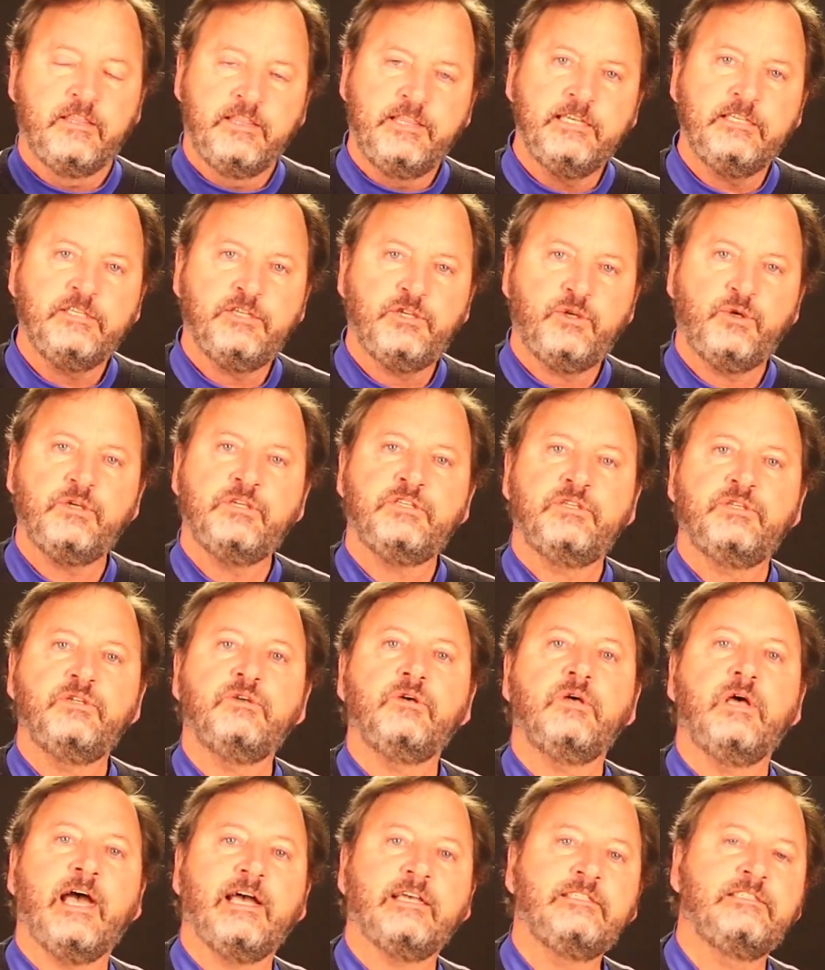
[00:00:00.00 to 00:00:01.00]
This
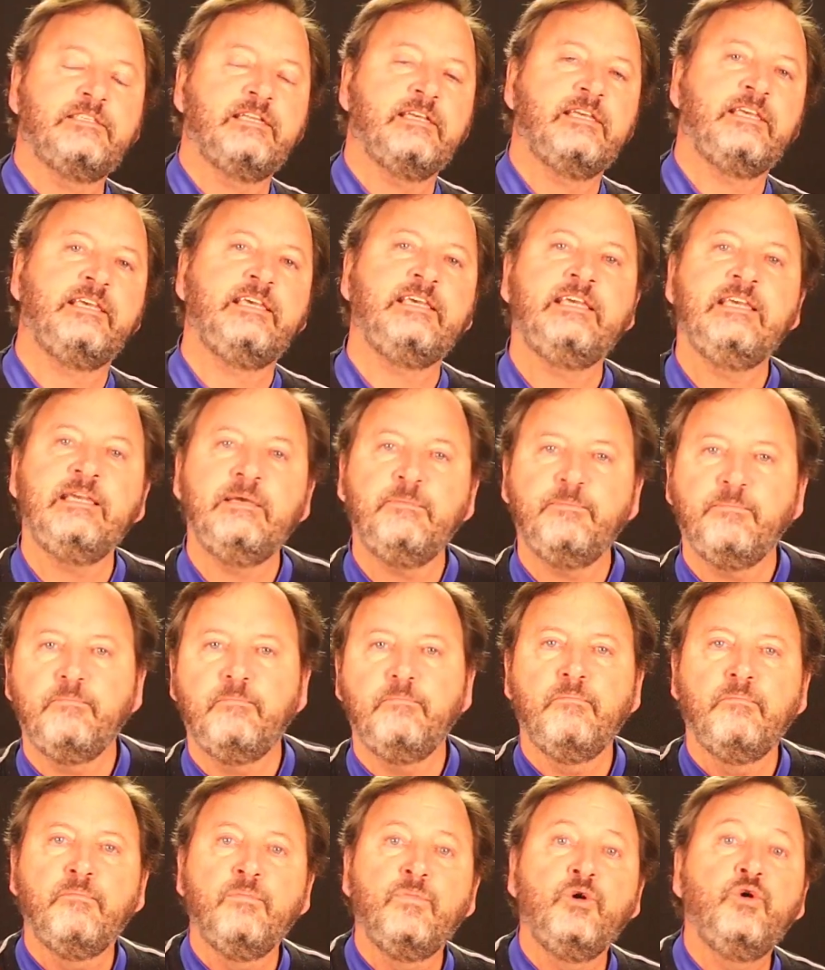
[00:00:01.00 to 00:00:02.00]
crystal has to keep
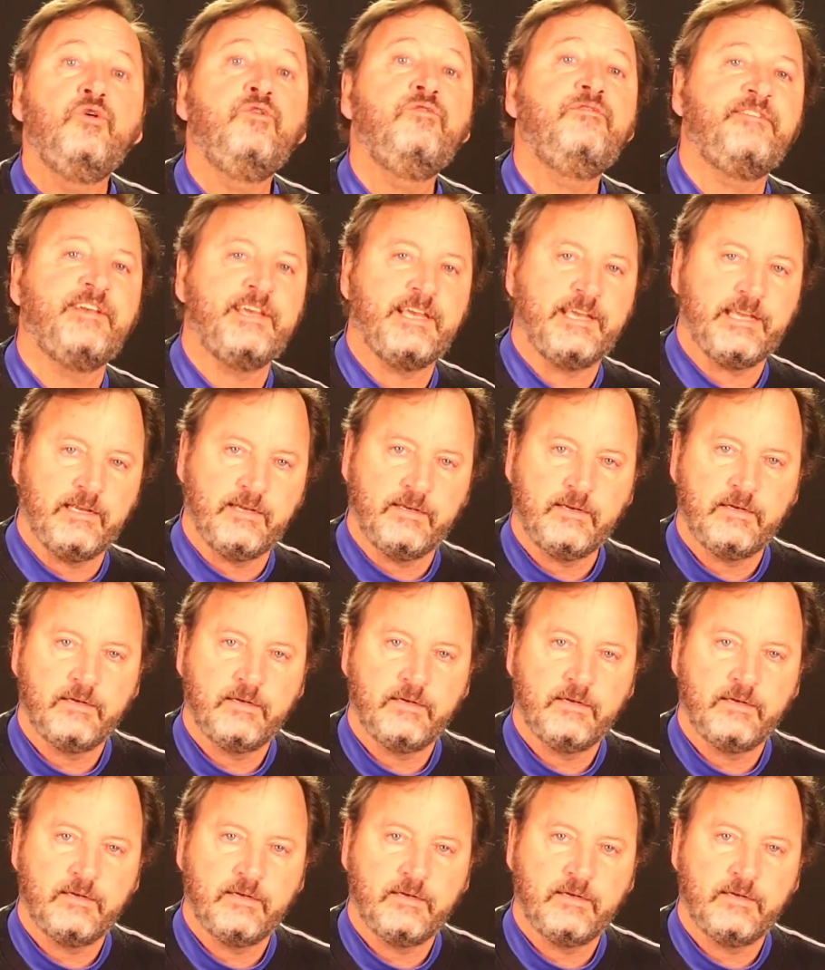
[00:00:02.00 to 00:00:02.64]
moving.